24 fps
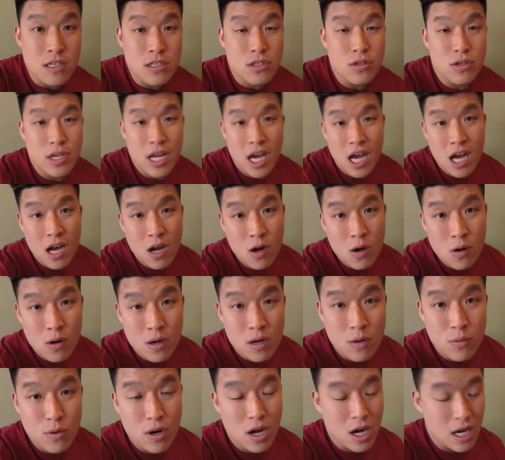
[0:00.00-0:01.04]
So
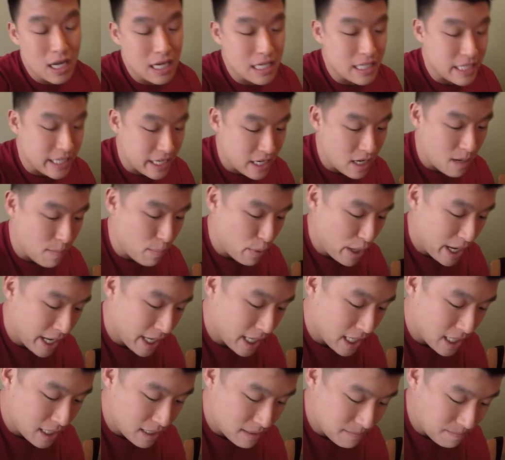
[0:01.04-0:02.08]
now we're on a dinner break
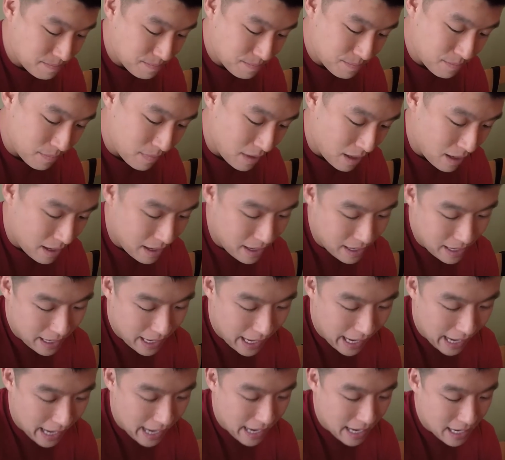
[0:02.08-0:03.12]

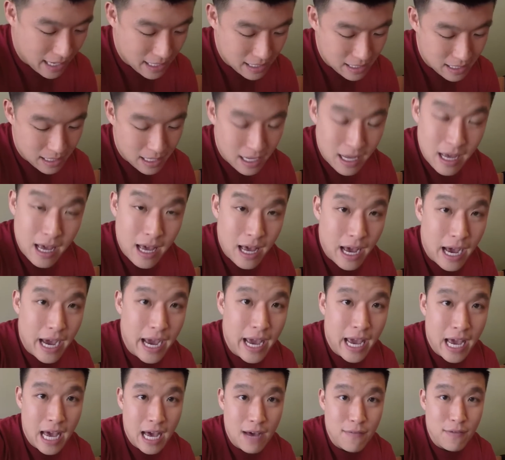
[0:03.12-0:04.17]
and I
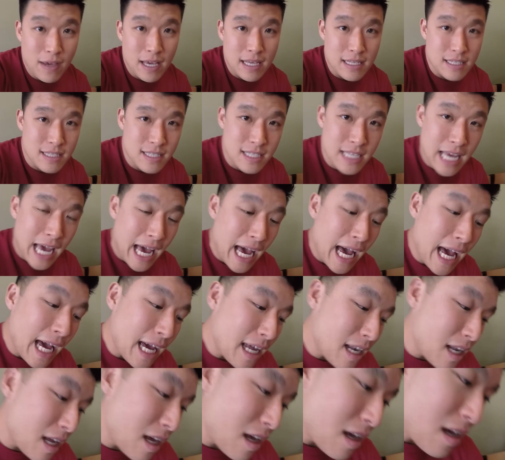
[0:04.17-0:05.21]
have a
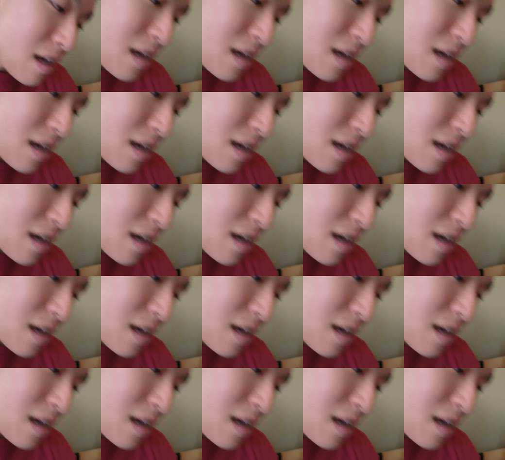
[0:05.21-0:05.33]
sad